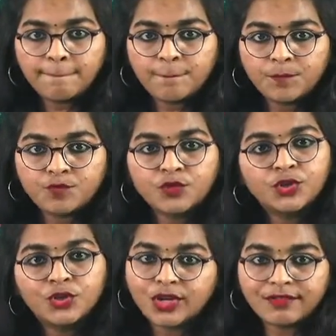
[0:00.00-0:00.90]
you would have
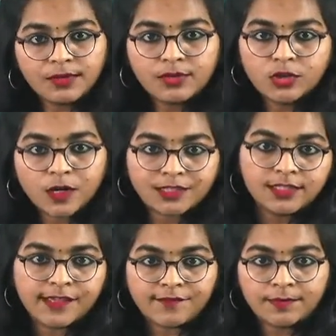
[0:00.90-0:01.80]
come across this
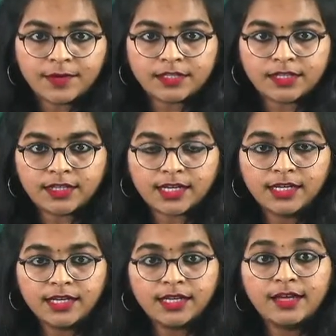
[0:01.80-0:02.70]
evaporation, right?
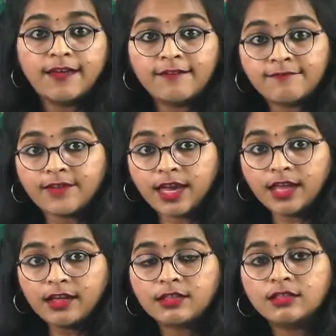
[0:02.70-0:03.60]
Where
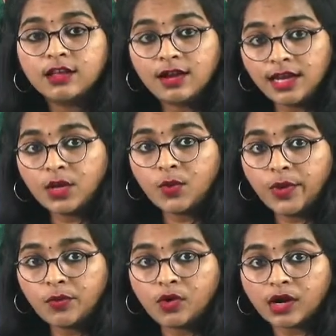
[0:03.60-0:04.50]
the liquid
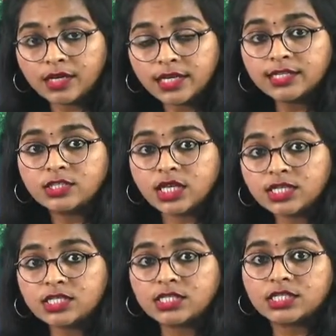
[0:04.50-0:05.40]
water just
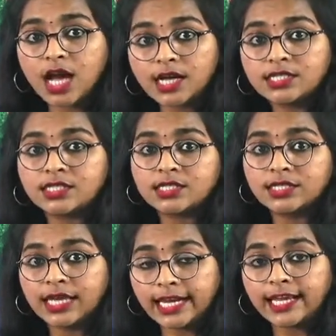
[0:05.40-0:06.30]
starts getting,
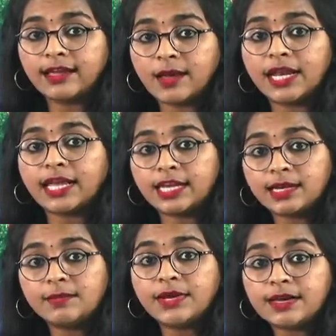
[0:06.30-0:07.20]
it
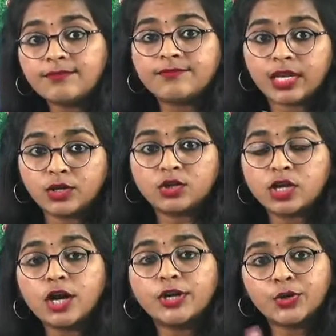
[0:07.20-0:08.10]
will turn into
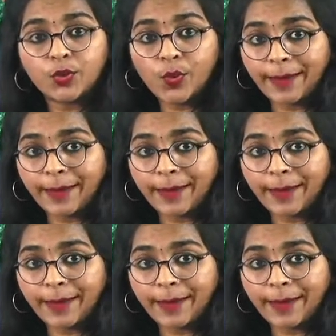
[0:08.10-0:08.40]
vapor.